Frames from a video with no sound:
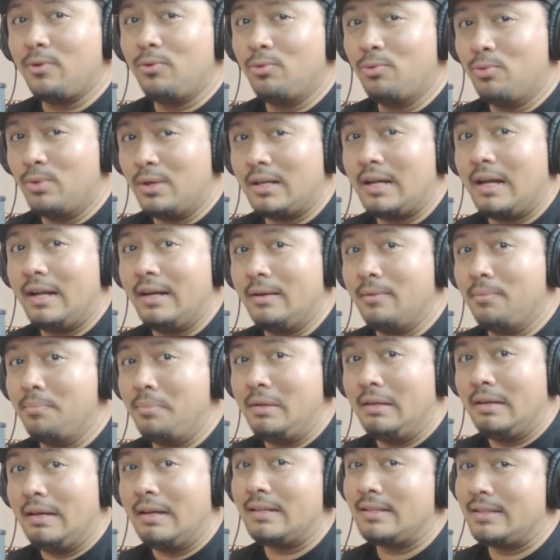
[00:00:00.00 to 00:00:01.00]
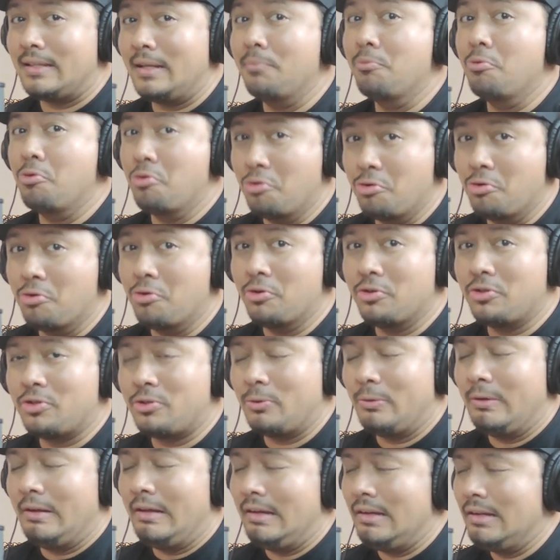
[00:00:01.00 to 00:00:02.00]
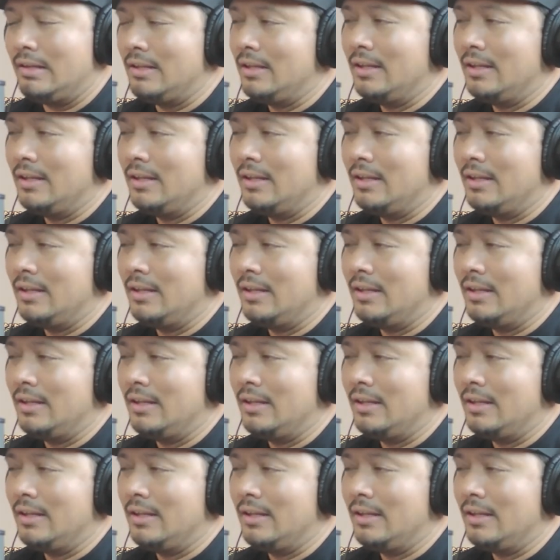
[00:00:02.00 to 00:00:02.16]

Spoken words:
who work under me last time, so lah.